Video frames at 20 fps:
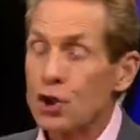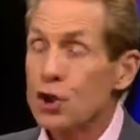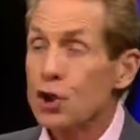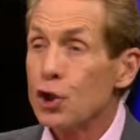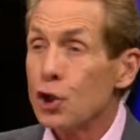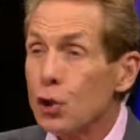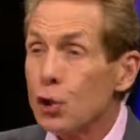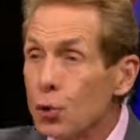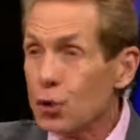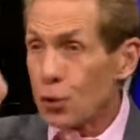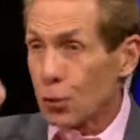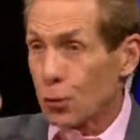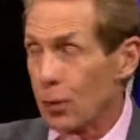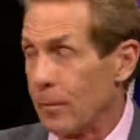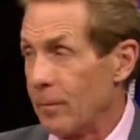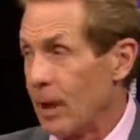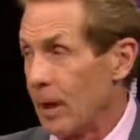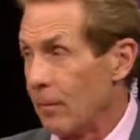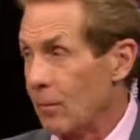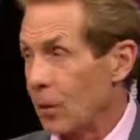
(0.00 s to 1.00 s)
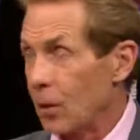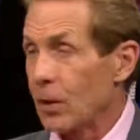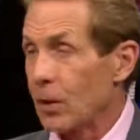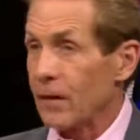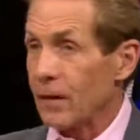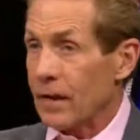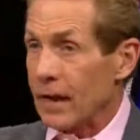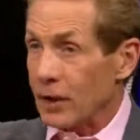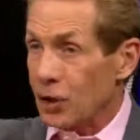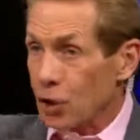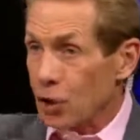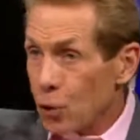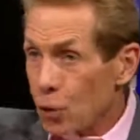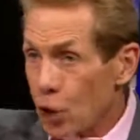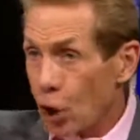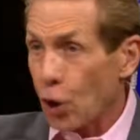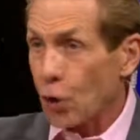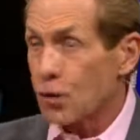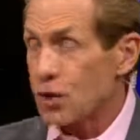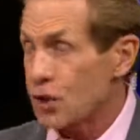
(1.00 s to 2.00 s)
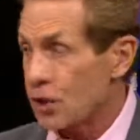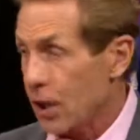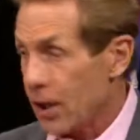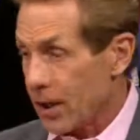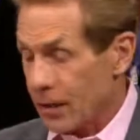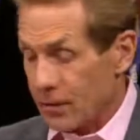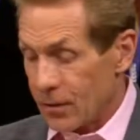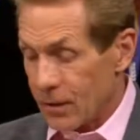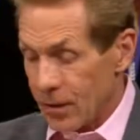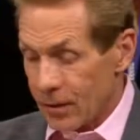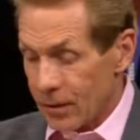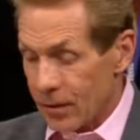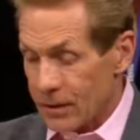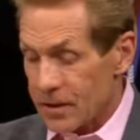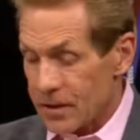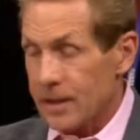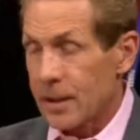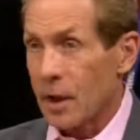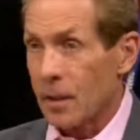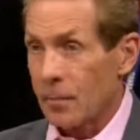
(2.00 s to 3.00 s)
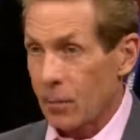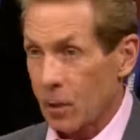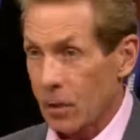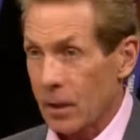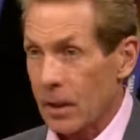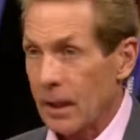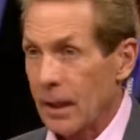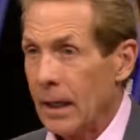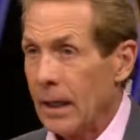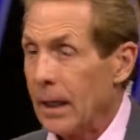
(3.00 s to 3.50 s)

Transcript: you to remember that you co-signed on this number,